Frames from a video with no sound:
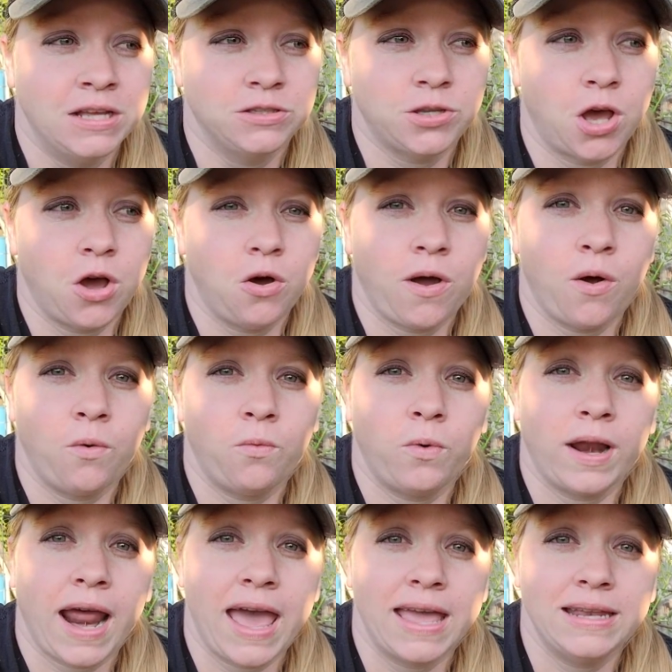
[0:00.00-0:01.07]
So
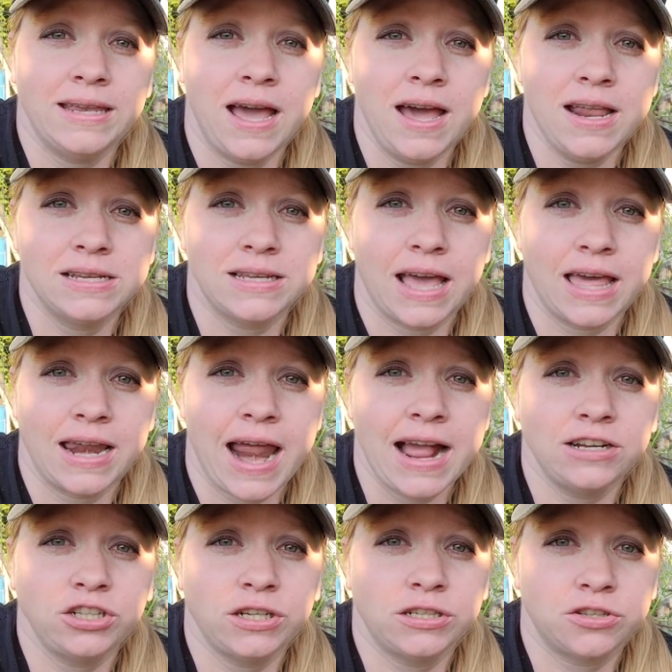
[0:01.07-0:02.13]
what I had done is I had
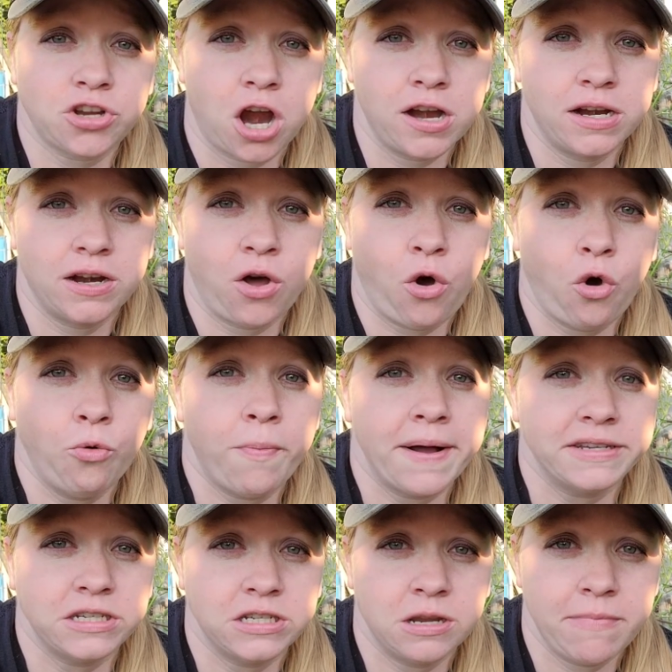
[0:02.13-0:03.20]
actually started a whole
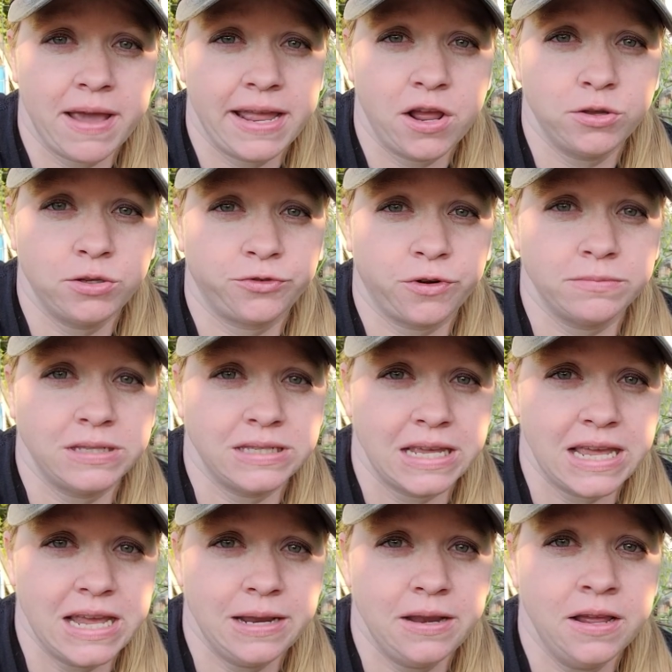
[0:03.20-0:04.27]
bunch of tomatoes from
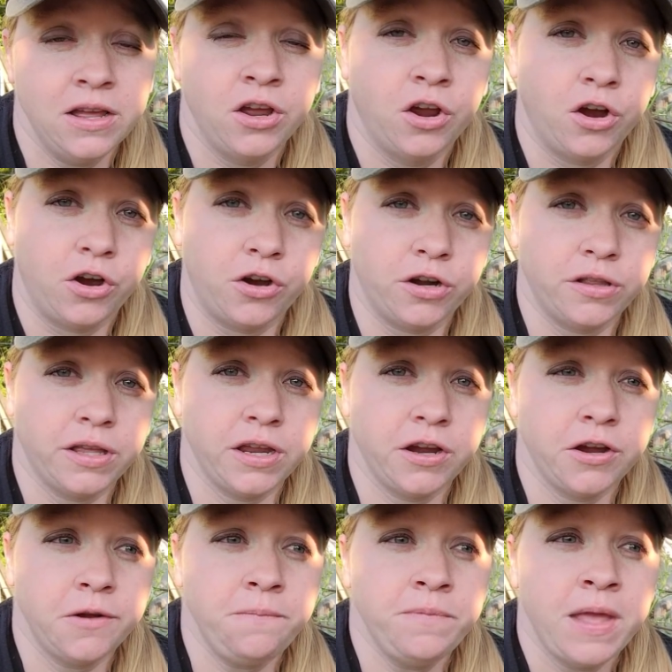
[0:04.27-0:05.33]
seed
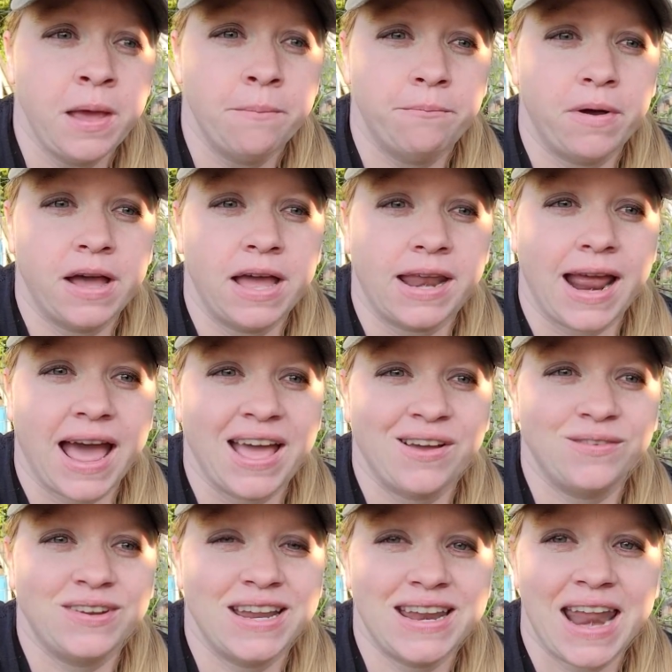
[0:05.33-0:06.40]
earlier, but I
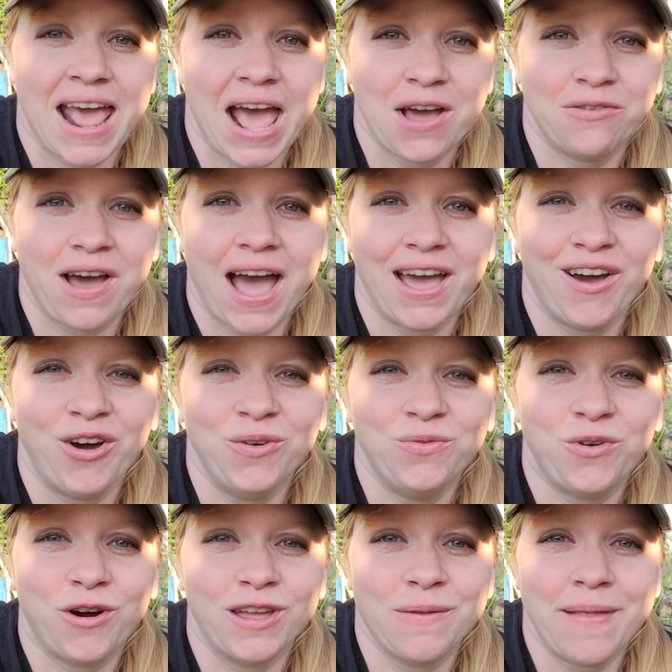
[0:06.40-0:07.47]
didn't have high hope
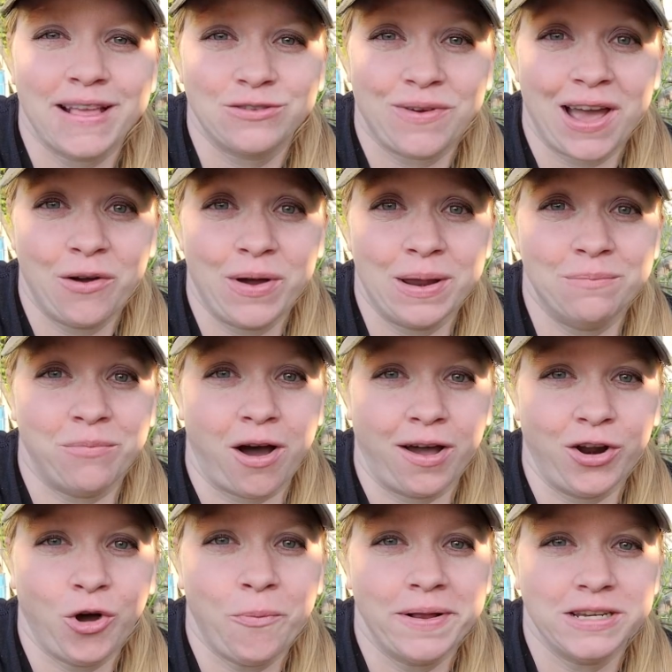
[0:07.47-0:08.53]
for them. That's why I went and
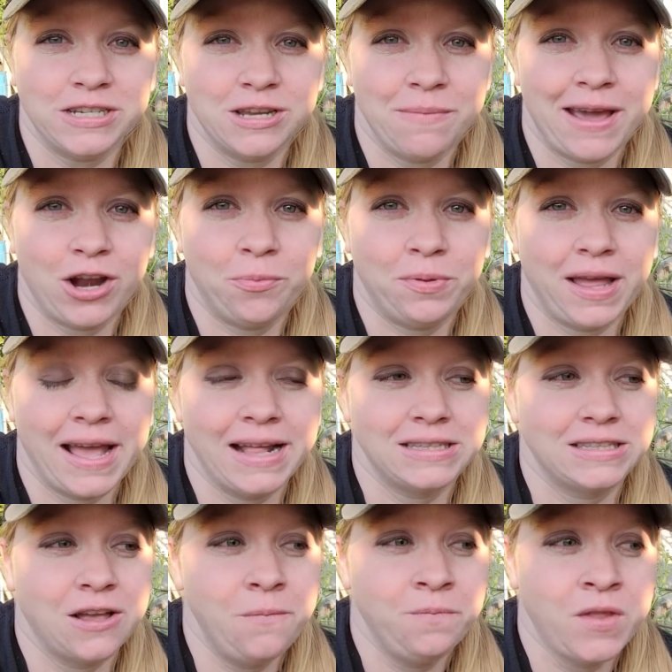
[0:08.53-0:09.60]
bought a whole bunch of tomato plants.